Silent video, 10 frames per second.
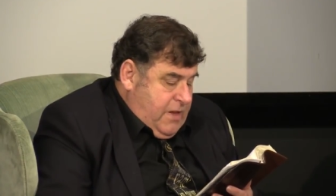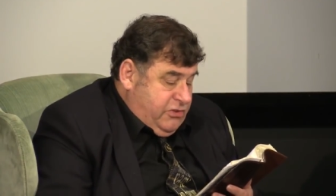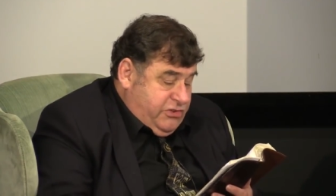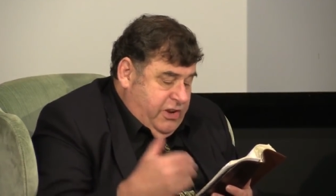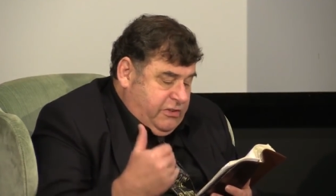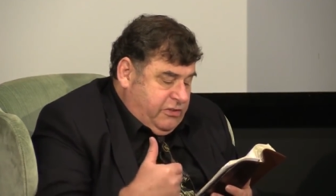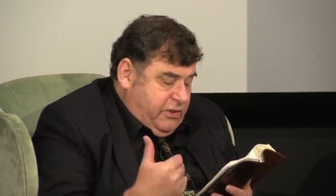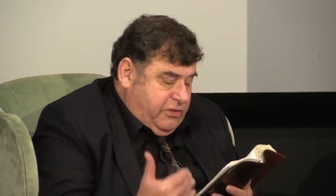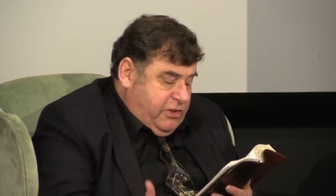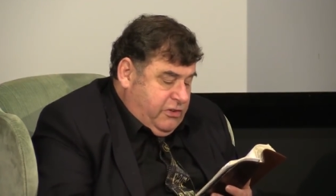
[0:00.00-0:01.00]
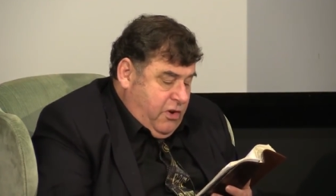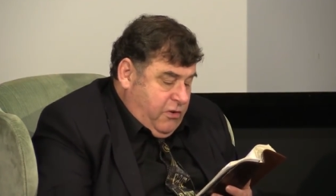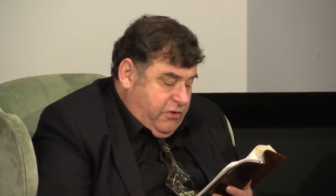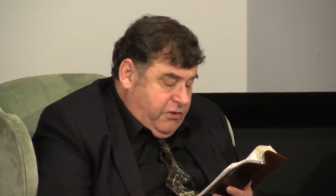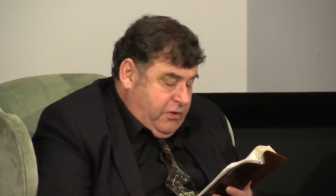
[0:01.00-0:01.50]
as Jesus says, the
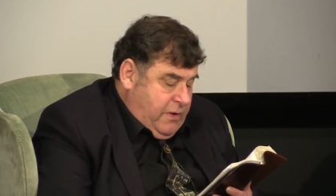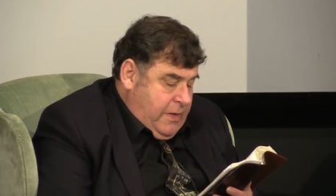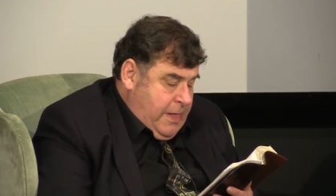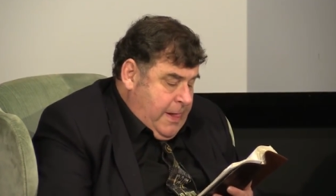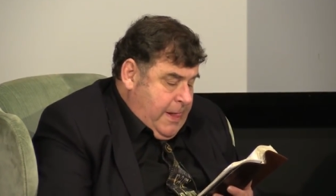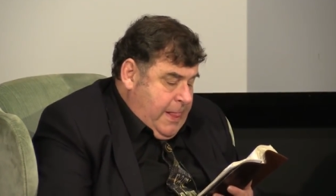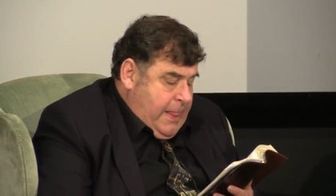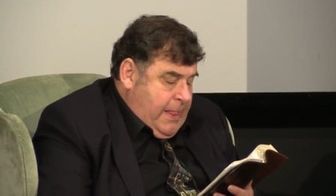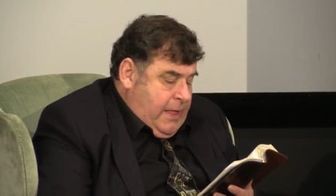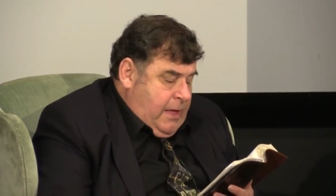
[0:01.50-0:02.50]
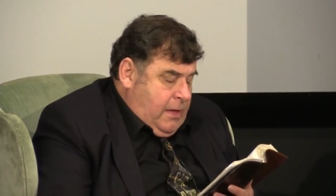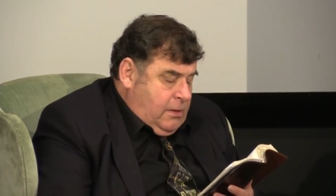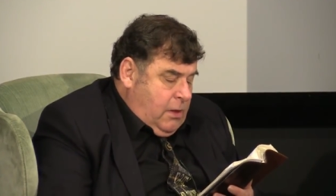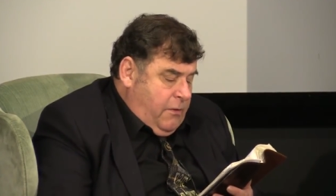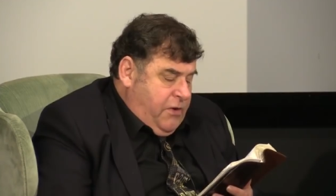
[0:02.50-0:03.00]
church.
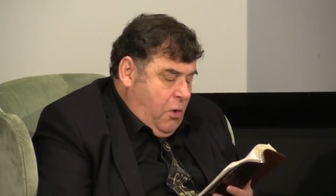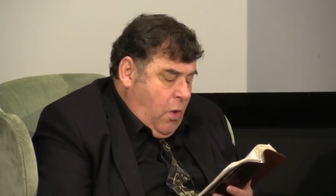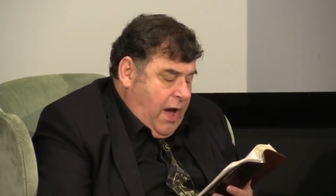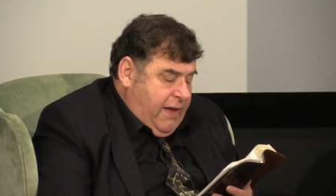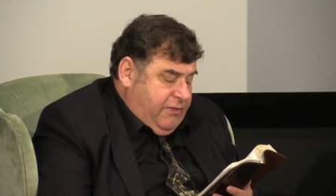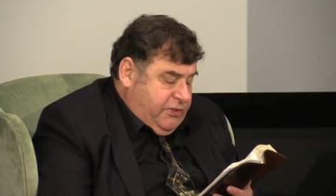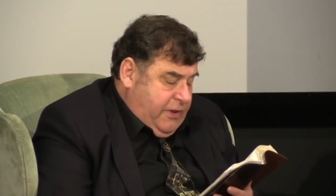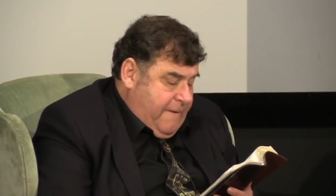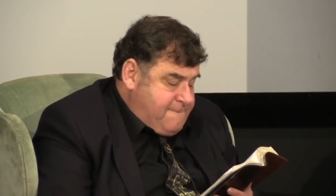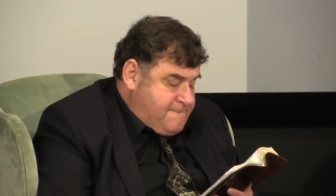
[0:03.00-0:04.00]
Love your wives